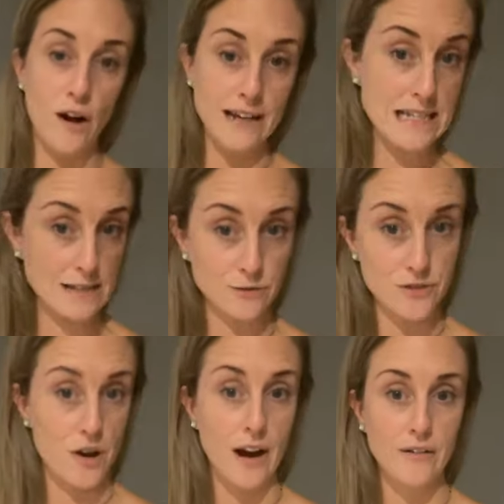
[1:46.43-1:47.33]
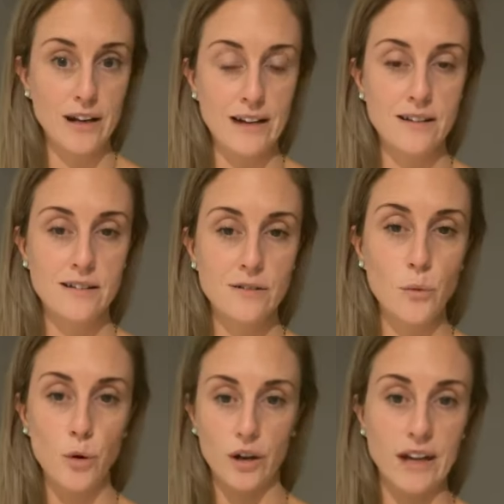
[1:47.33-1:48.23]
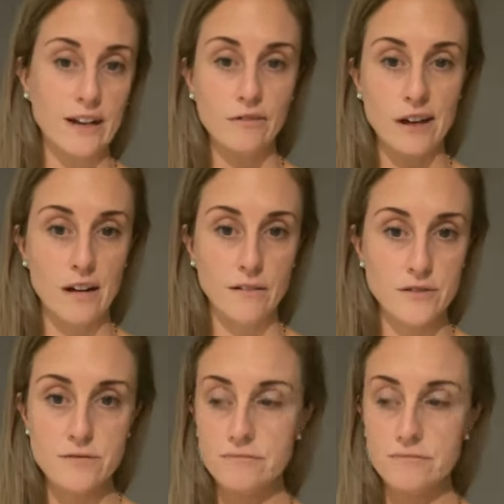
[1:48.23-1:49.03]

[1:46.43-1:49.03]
ideal diary working around